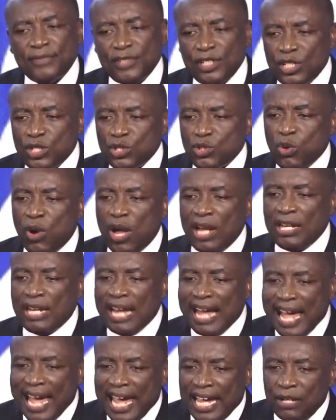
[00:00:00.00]
to
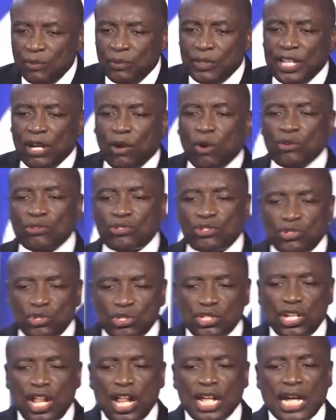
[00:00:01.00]
align with the
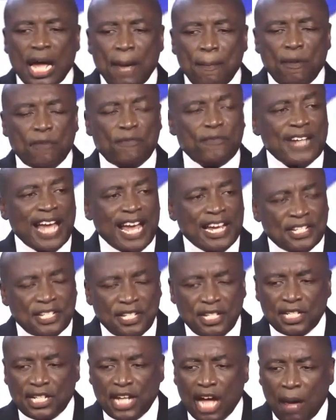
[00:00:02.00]
constitutional cap of 19
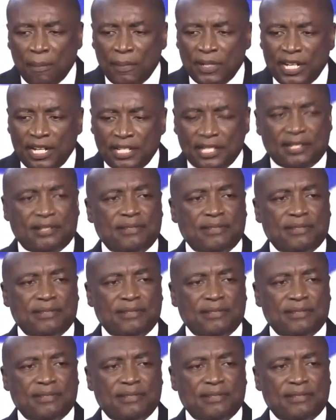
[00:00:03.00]
cabinet